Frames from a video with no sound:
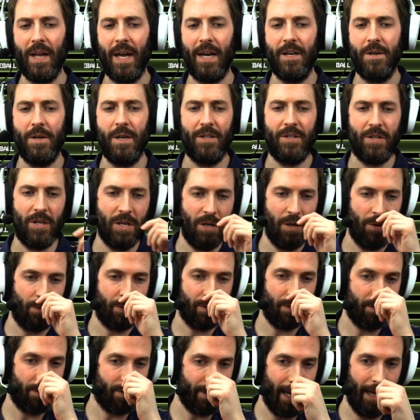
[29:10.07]
and you need to use
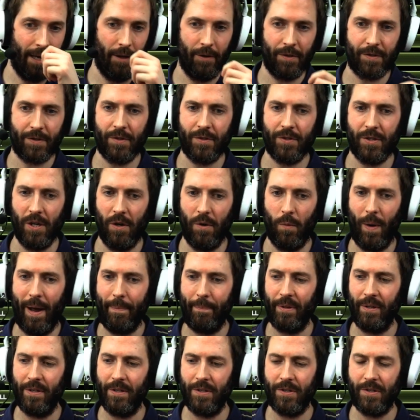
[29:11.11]
cells, so
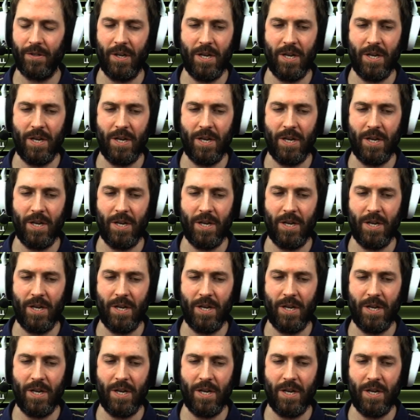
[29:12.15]
weapons